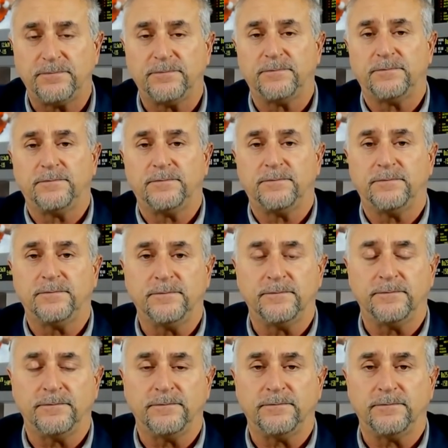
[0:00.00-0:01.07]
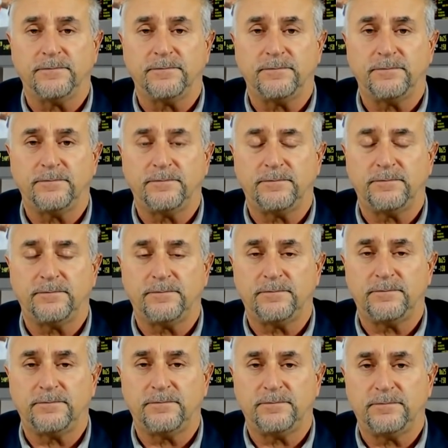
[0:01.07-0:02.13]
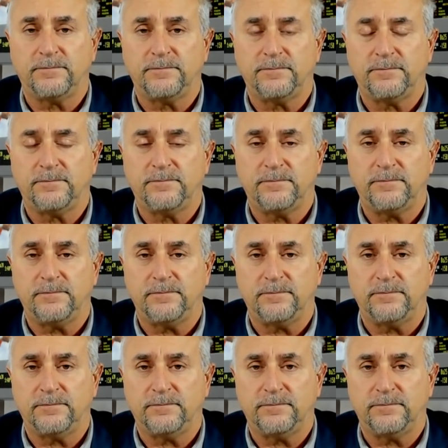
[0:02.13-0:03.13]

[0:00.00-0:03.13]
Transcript: [no speech]